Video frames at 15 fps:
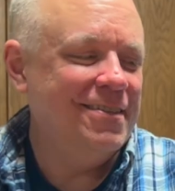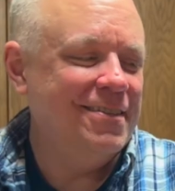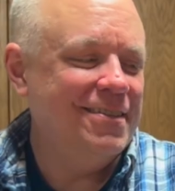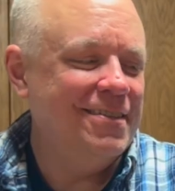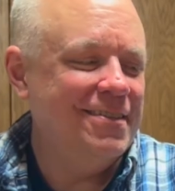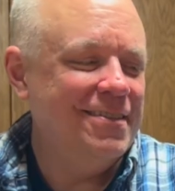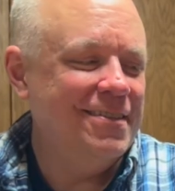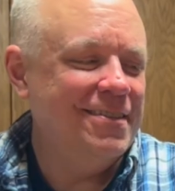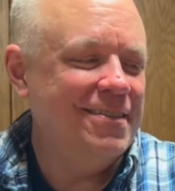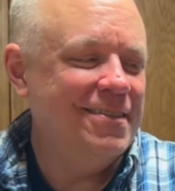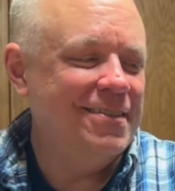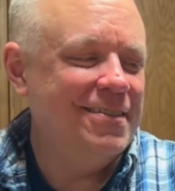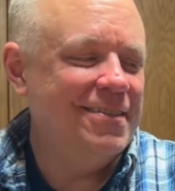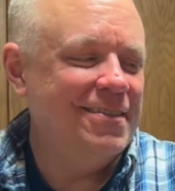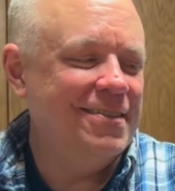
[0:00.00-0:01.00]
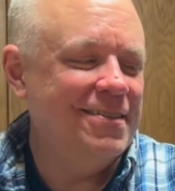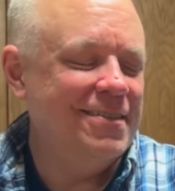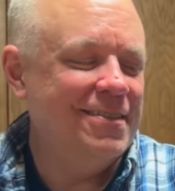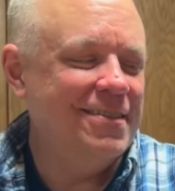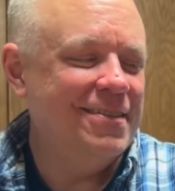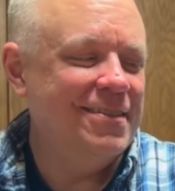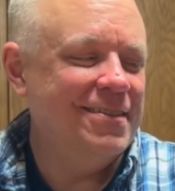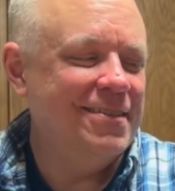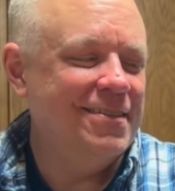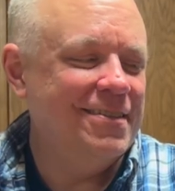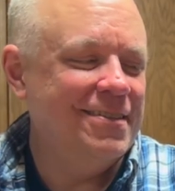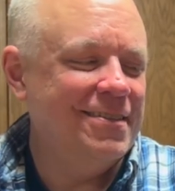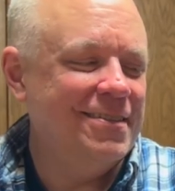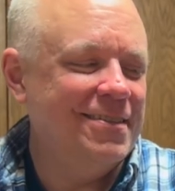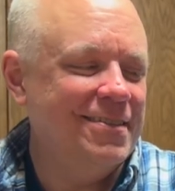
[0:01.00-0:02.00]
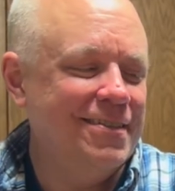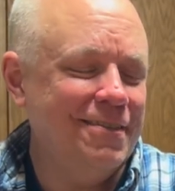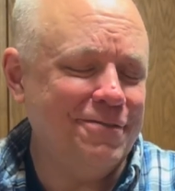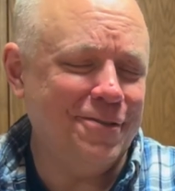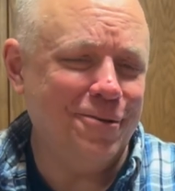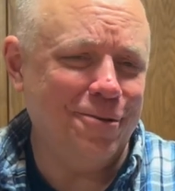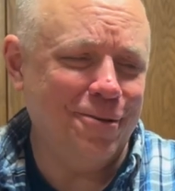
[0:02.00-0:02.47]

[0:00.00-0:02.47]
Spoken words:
[no speech]